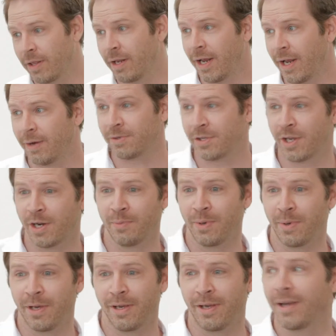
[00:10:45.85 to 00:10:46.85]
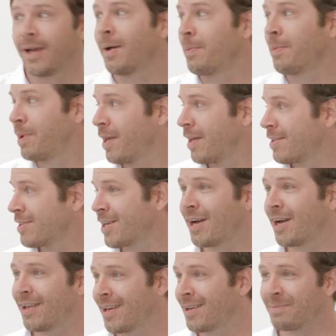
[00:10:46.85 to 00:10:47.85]
that I was going to be up against
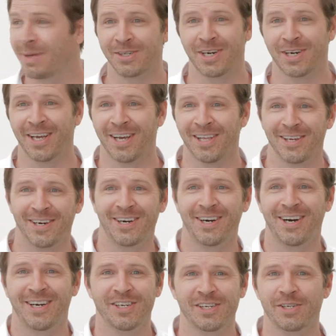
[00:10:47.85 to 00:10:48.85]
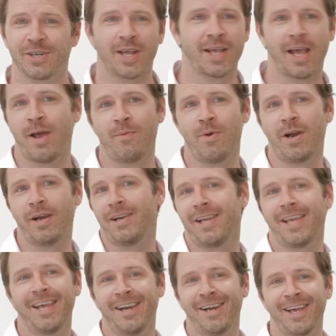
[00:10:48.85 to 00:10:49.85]
a bunch of color, I wanted to
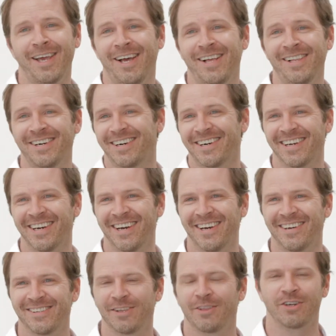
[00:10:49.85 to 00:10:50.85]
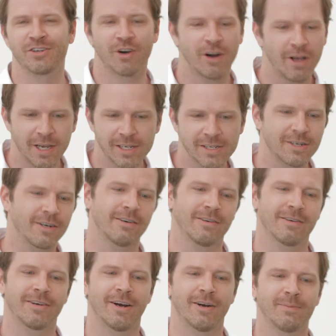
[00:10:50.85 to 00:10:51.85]
get into color, So the drawings are
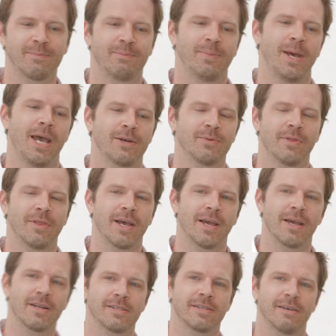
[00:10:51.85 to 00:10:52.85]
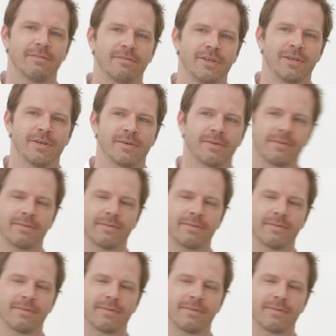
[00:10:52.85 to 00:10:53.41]
packed with that kind of stuff too.